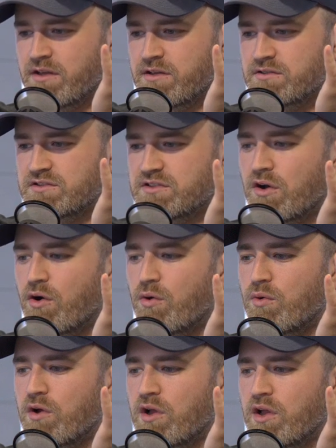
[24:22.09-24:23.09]

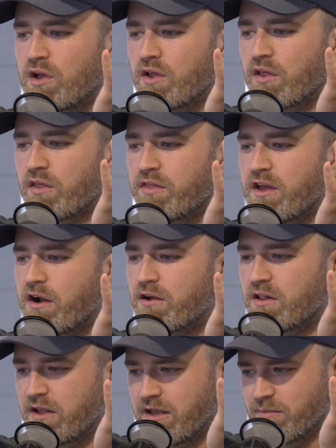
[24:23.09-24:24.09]
So they're
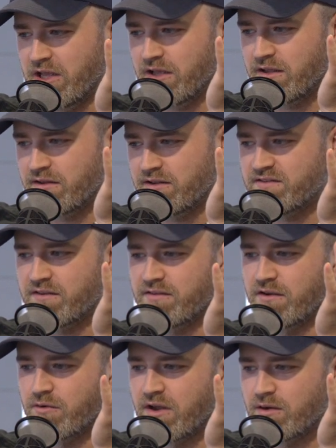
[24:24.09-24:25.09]
claiming, this is
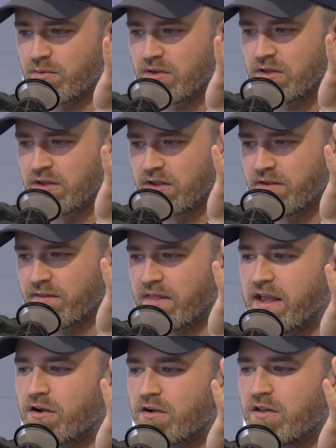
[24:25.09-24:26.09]
incredible,
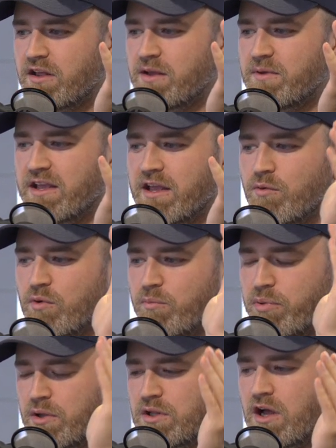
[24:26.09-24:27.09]
They are claiming it will
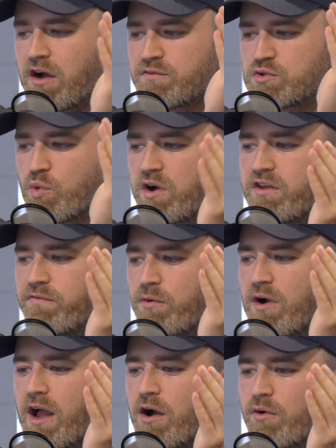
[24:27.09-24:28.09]
pull off
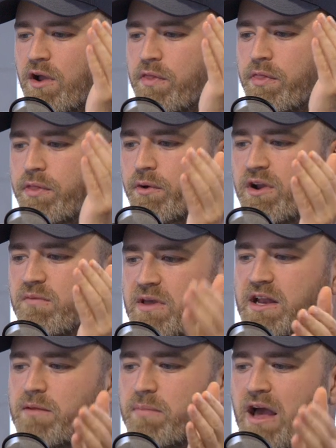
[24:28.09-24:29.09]
twenty-four hour and thirty
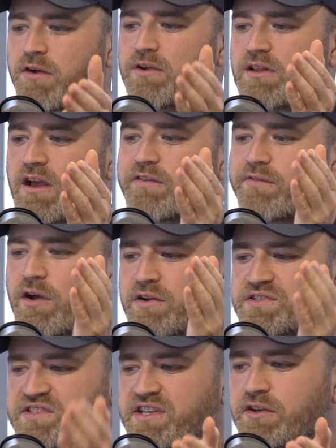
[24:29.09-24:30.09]
minute battery life on
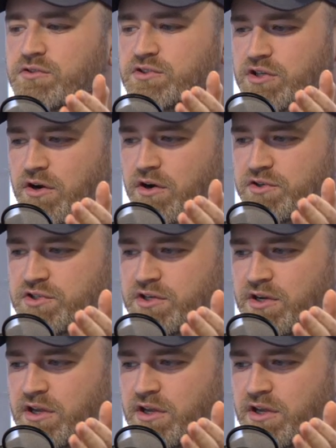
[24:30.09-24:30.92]
a single charge